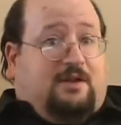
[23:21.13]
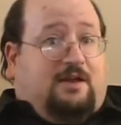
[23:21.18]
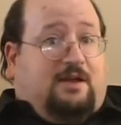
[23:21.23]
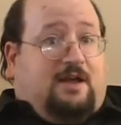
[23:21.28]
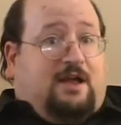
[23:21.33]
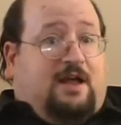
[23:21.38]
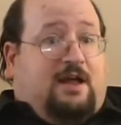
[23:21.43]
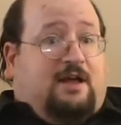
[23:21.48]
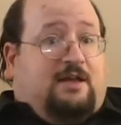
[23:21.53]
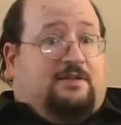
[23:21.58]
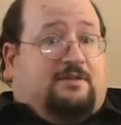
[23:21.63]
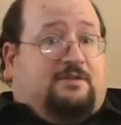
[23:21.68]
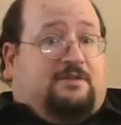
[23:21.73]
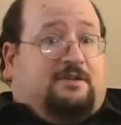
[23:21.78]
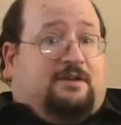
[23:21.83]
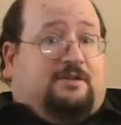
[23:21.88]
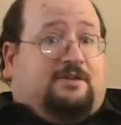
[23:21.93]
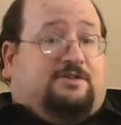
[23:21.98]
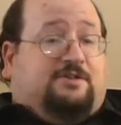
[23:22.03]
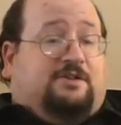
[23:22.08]
And
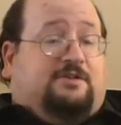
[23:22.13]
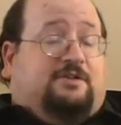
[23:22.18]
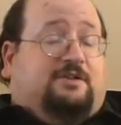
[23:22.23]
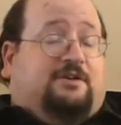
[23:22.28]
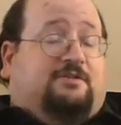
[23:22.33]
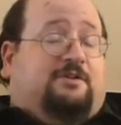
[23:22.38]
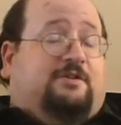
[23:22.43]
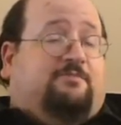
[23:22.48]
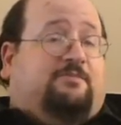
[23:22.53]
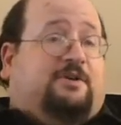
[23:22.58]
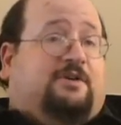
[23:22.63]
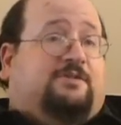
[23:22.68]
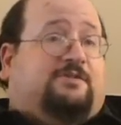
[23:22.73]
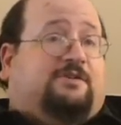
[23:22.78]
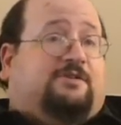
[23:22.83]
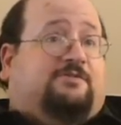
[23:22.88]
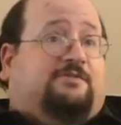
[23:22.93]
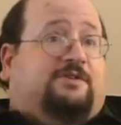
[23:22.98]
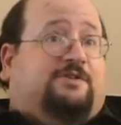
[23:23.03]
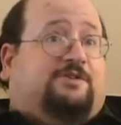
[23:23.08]
Doug Santilli
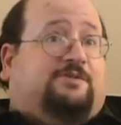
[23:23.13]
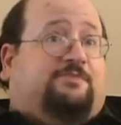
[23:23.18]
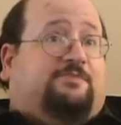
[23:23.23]
basically